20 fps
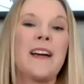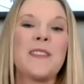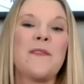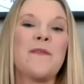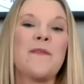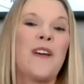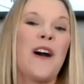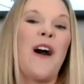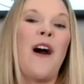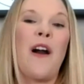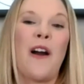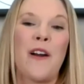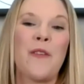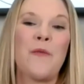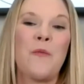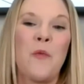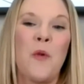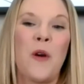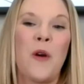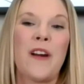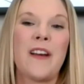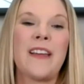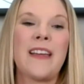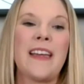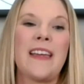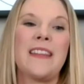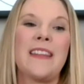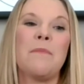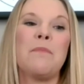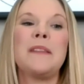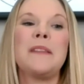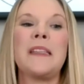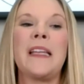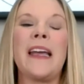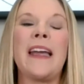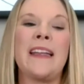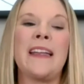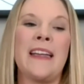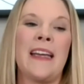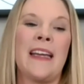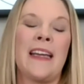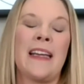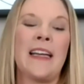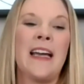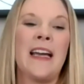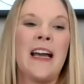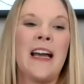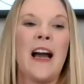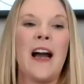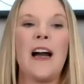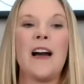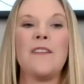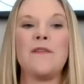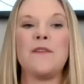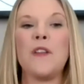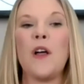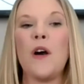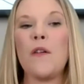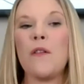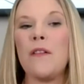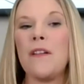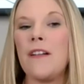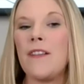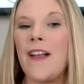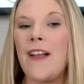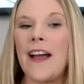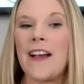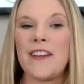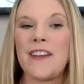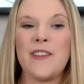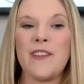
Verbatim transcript: of the hard work and the planning of local election